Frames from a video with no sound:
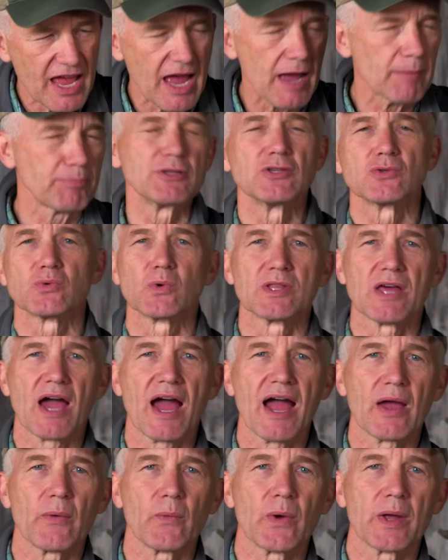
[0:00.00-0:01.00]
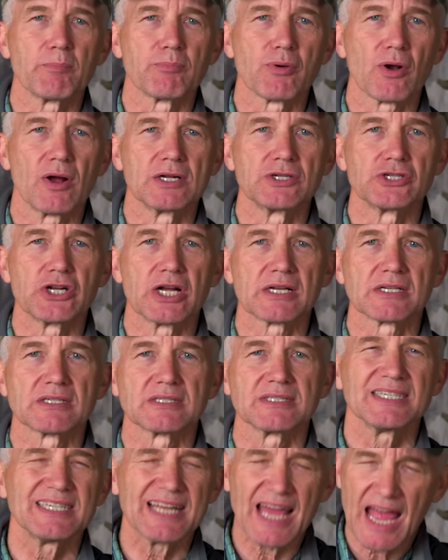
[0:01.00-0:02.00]
happens with highway
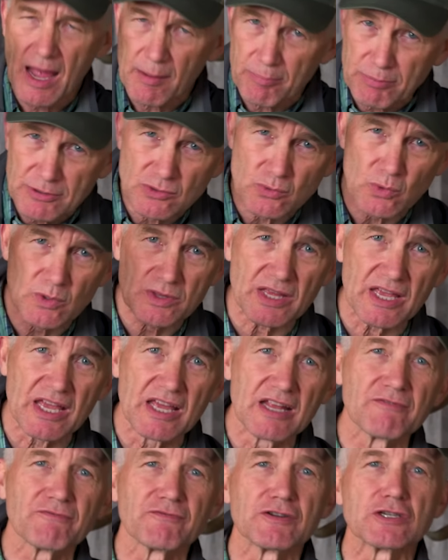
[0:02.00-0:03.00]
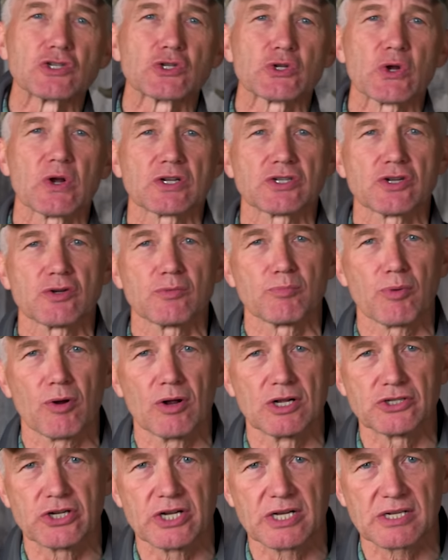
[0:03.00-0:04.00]
projects. It happens with infrastructure
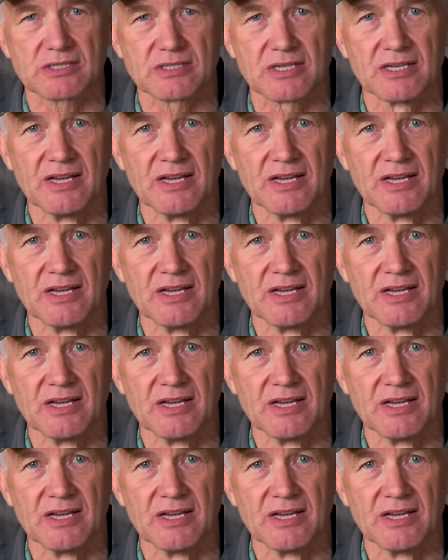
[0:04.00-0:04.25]
projects.